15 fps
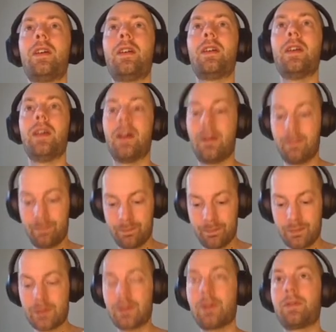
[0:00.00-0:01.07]
Yeah,
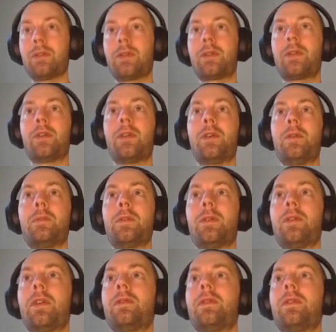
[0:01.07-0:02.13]
so you have your Chrome, you have